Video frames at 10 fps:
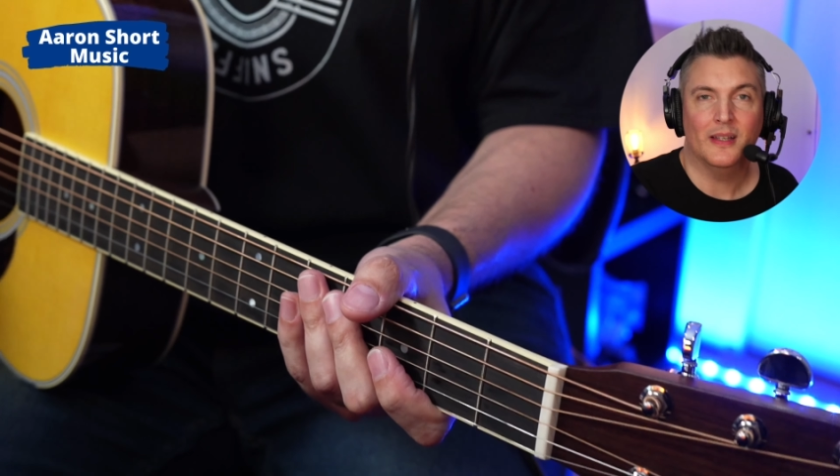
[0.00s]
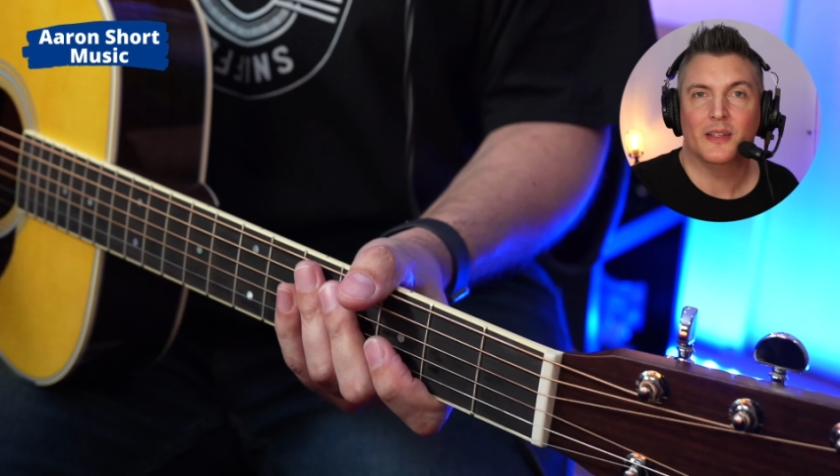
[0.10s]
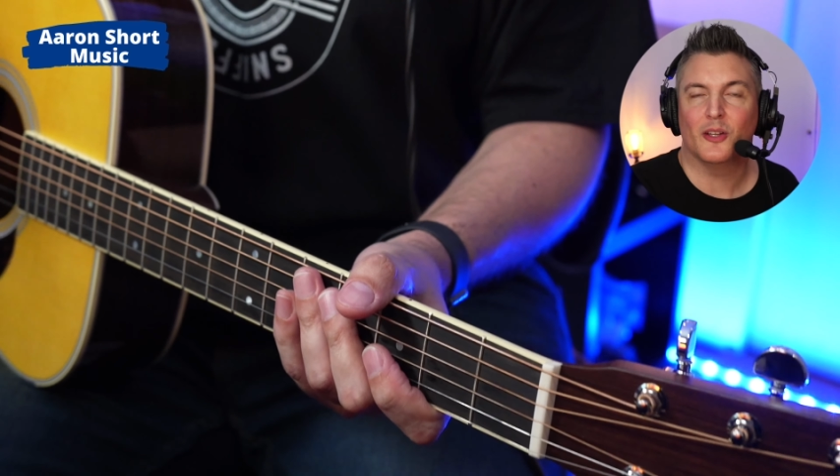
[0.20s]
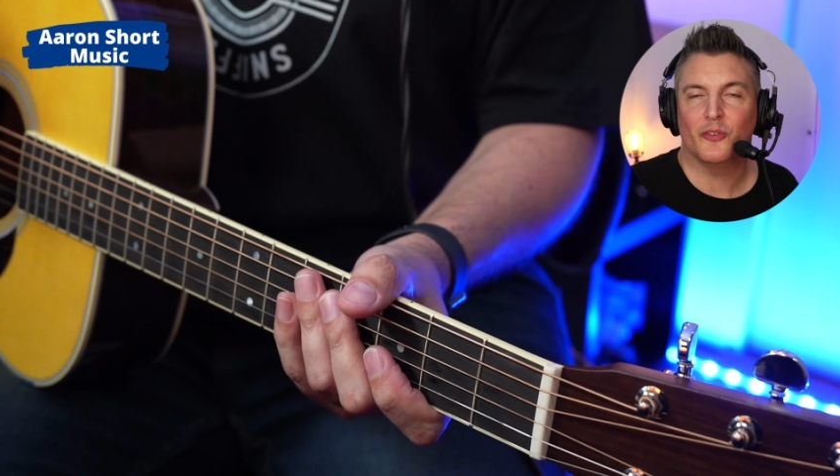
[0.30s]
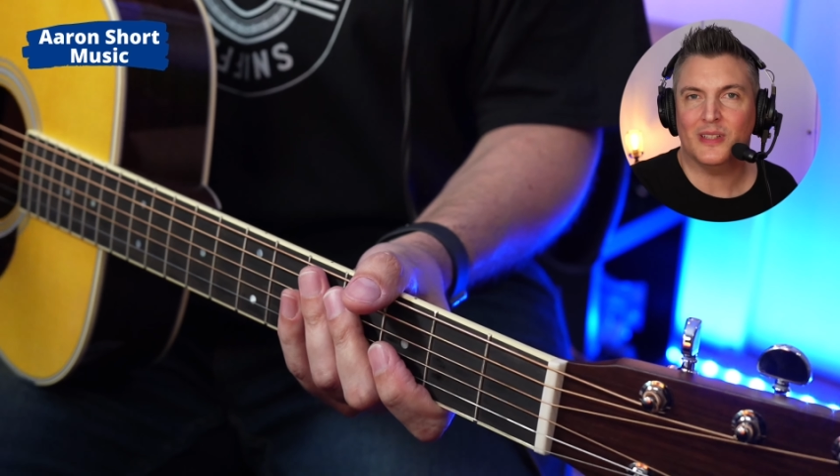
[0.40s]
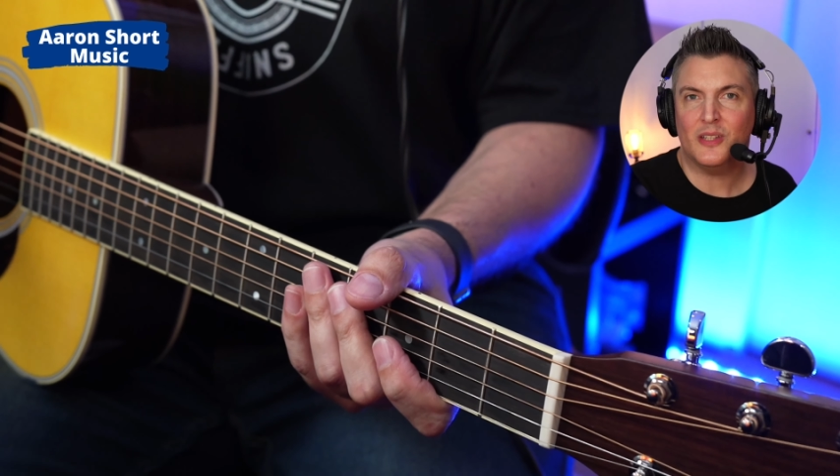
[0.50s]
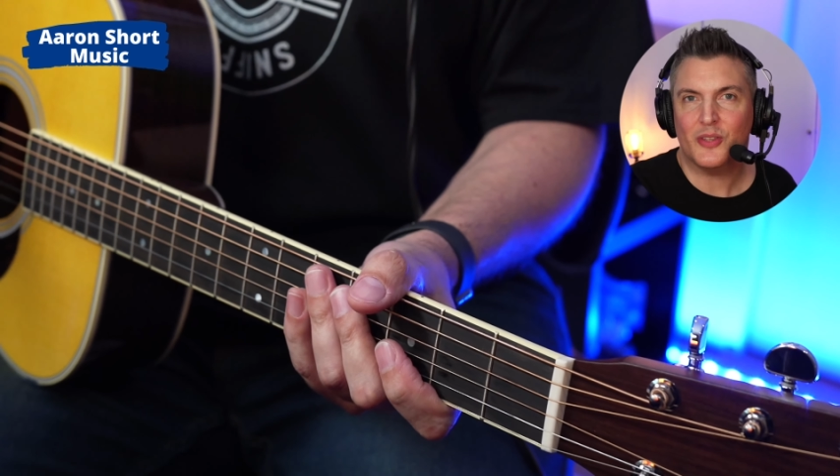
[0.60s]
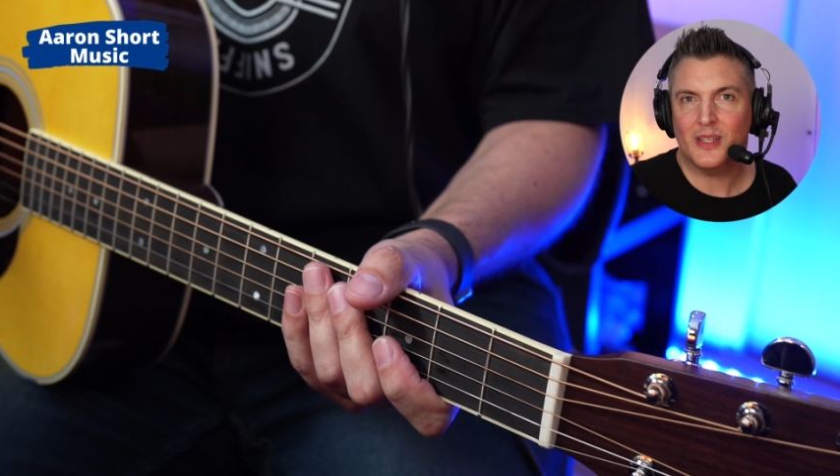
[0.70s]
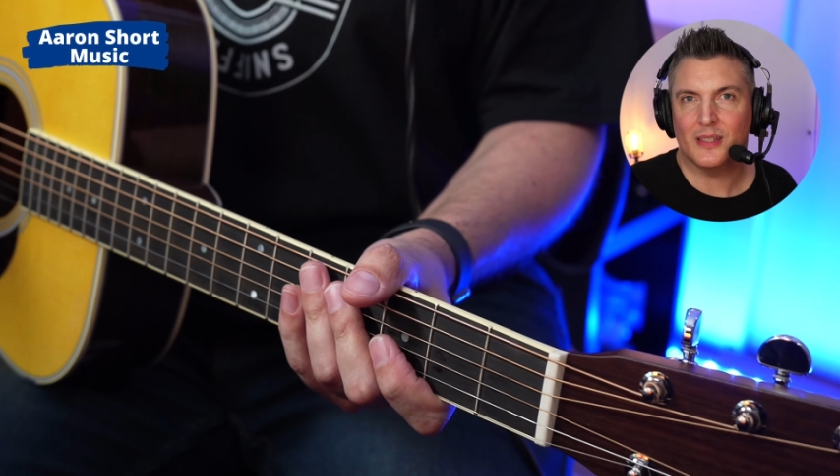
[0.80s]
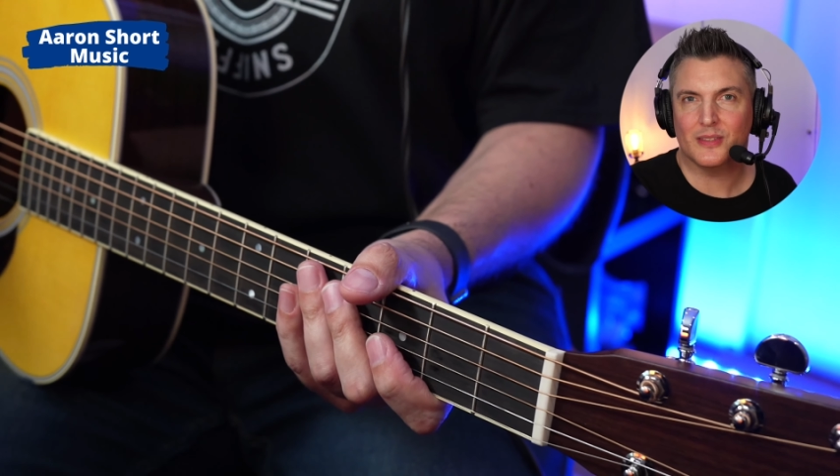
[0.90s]
The funny
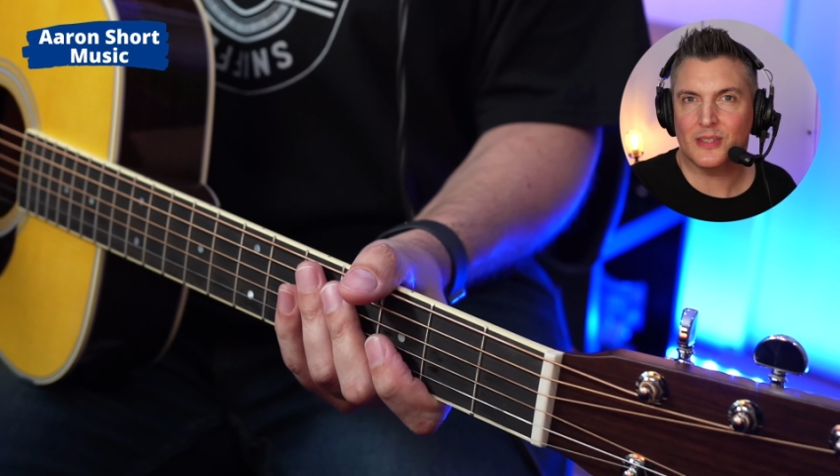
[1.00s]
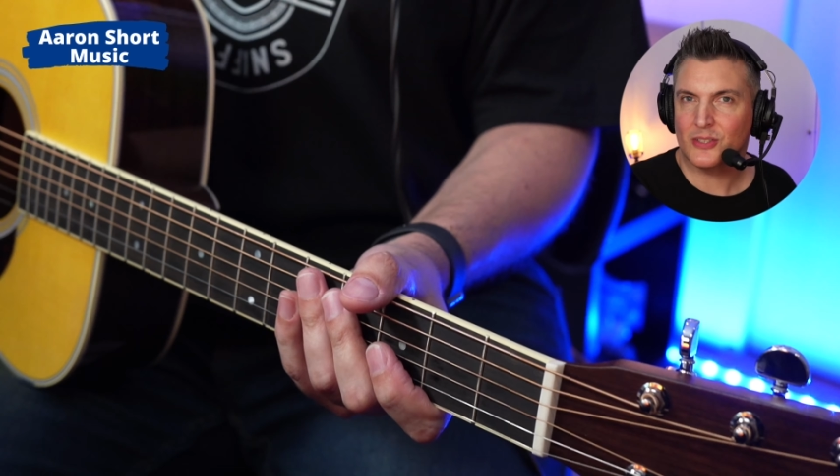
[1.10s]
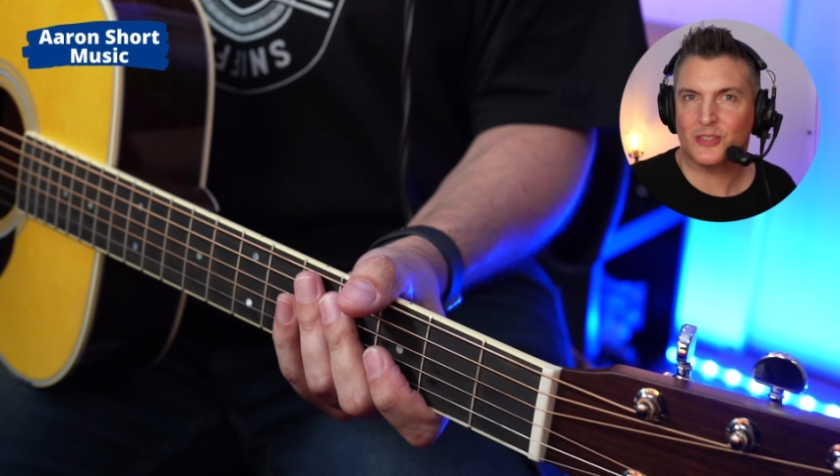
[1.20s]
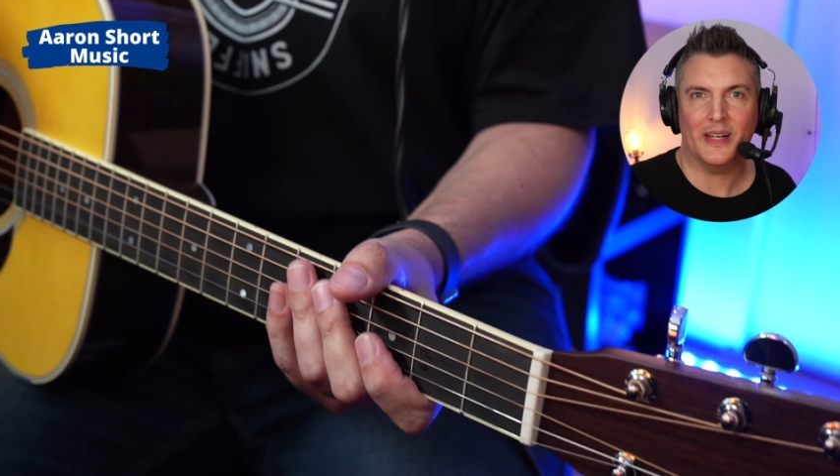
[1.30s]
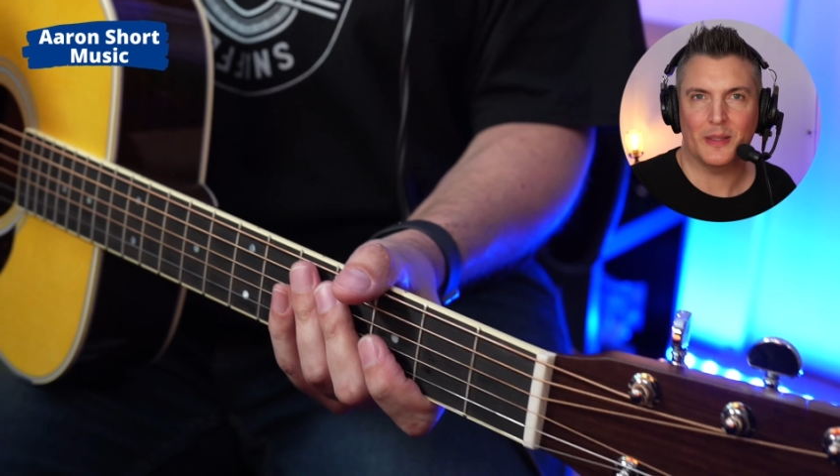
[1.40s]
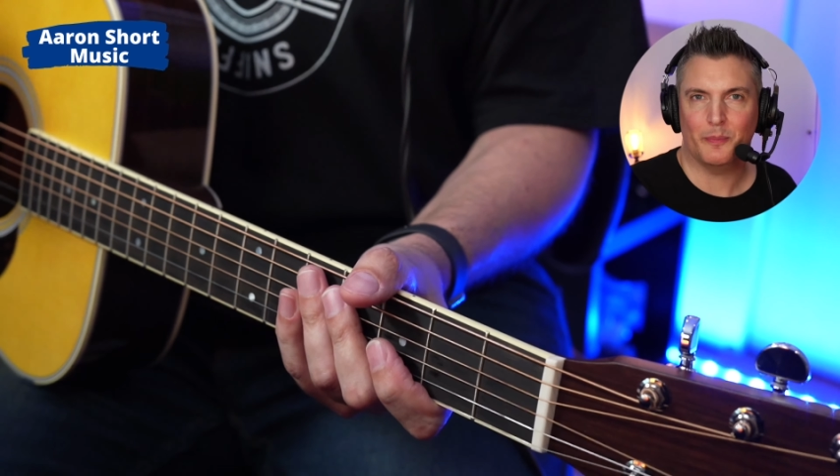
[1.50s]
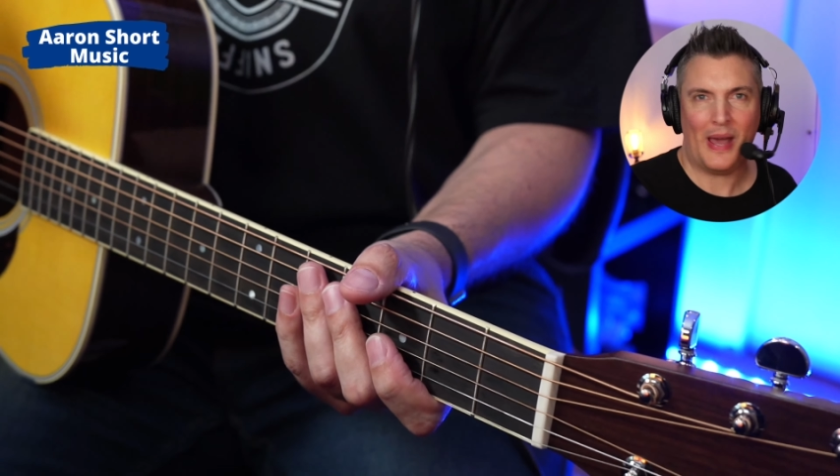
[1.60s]
thing is, this is kind of